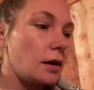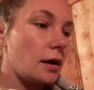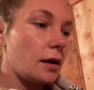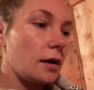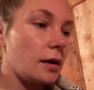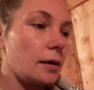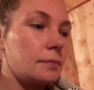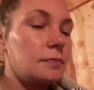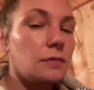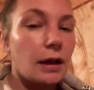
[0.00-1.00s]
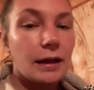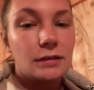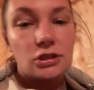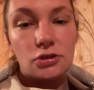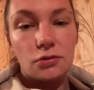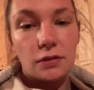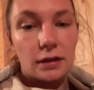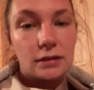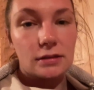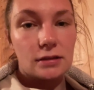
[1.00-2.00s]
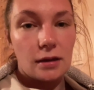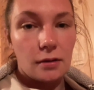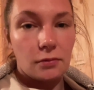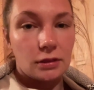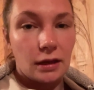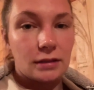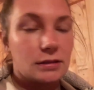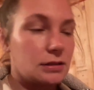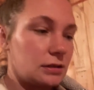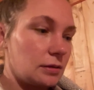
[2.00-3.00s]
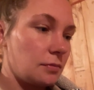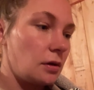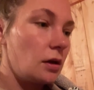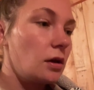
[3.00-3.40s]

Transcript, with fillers: Um, I guess two things with that system.